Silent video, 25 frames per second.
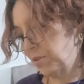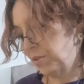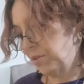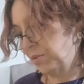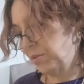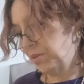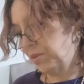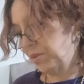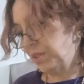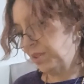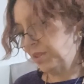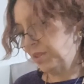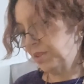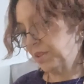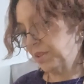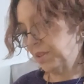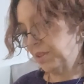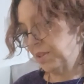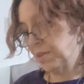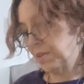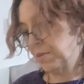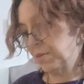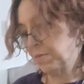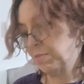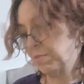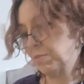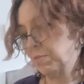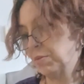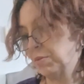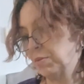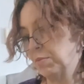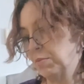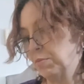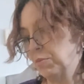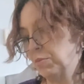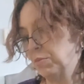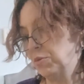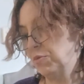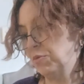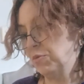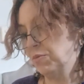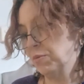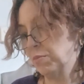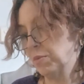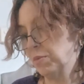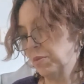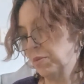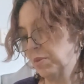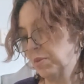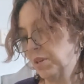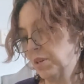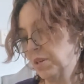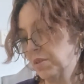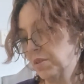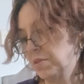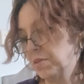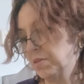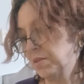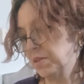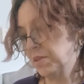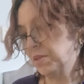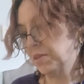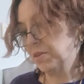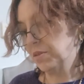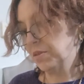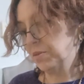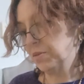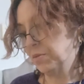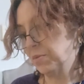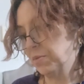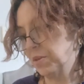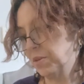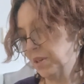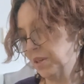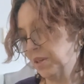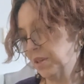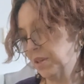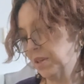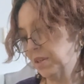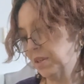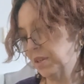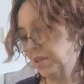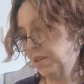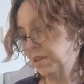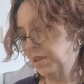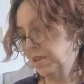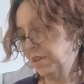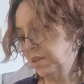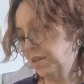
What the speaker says: these up and move them around this way.